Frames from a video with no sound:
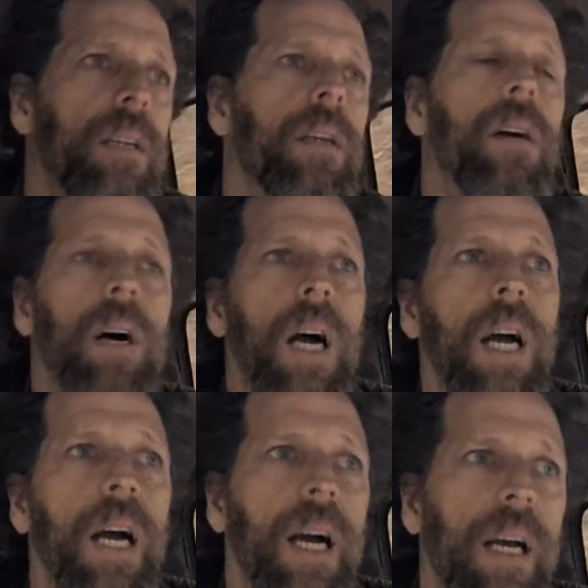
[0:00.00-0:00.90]

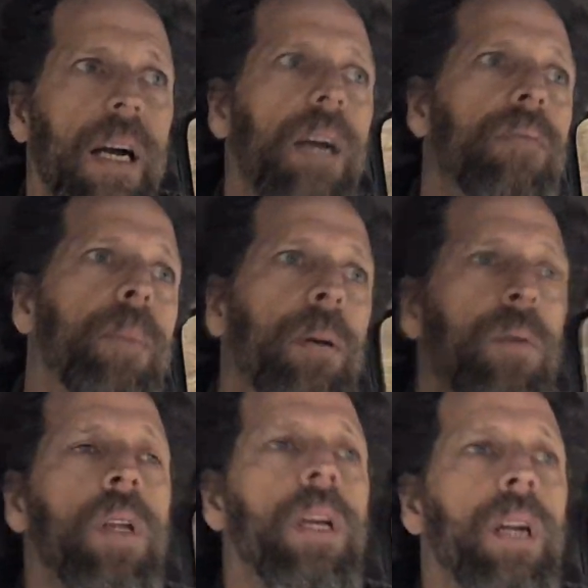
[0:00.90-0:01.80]
I've been
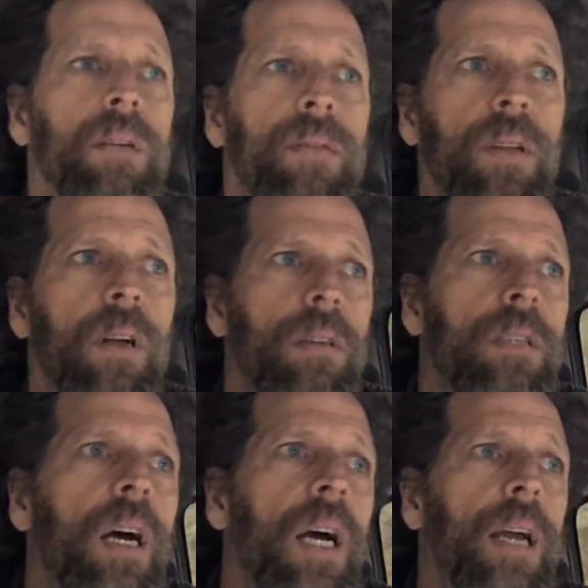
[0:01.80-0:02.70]
working on it for a long
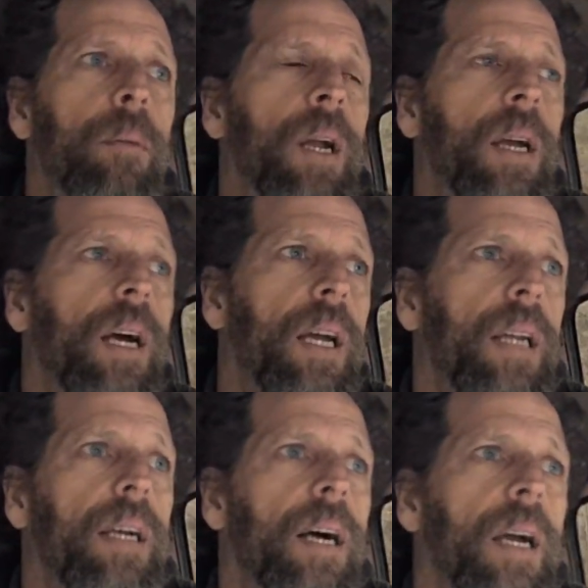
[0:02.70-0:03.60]
time,
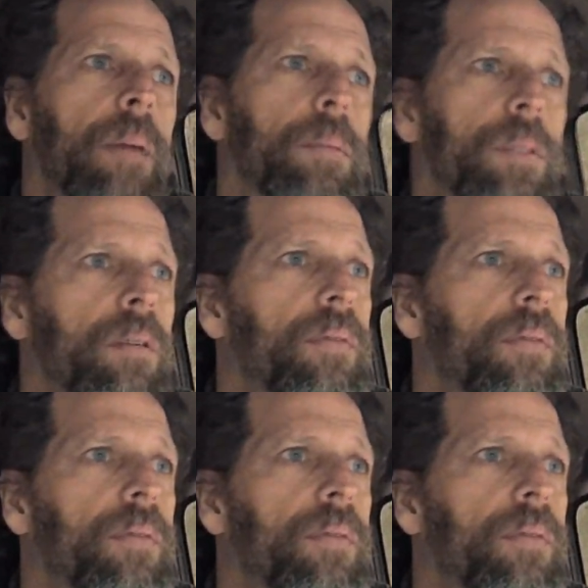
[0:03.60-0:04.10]
and I'm still